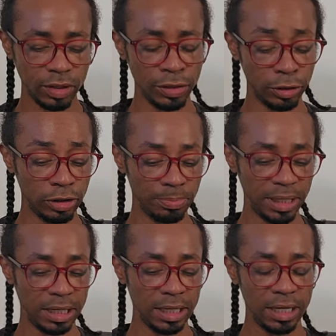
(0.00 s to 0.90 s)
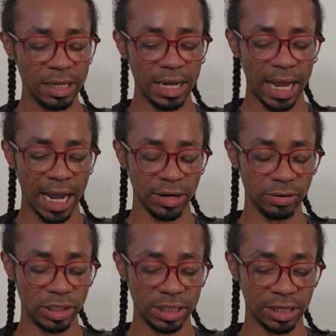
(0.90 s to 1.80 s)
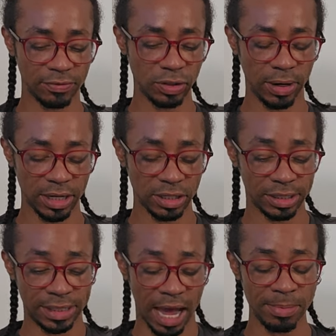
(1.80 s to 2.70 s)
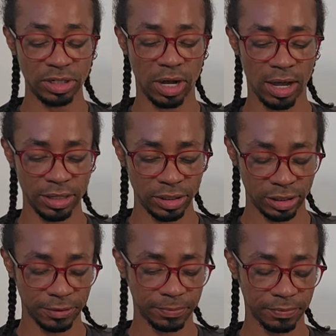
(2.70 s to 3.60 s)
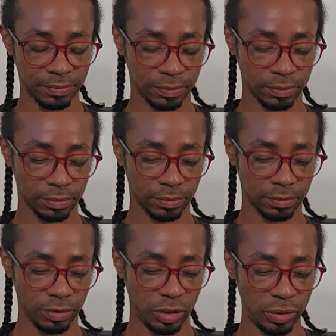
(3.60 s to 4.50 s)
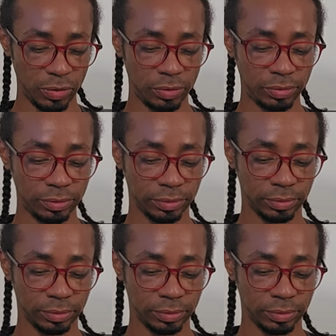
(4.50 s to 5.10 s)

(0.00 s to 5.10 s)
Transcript: There could be energies of trying to sabotage you.